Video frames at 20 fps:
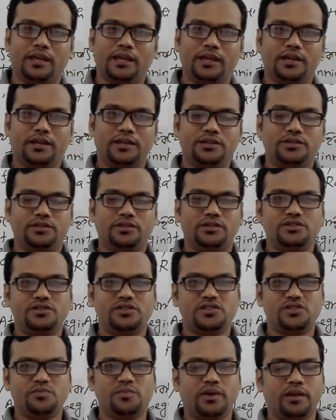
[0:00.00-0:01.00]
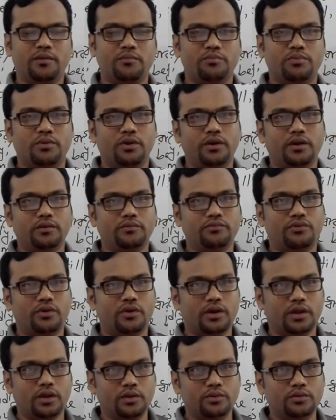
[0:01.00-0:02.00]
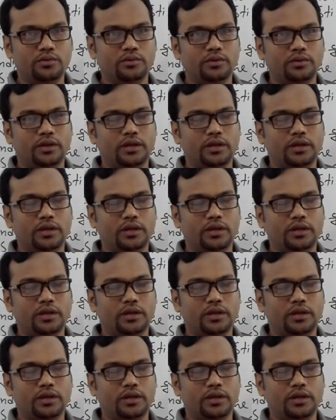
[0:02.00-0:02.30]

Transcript: and this is very important for you.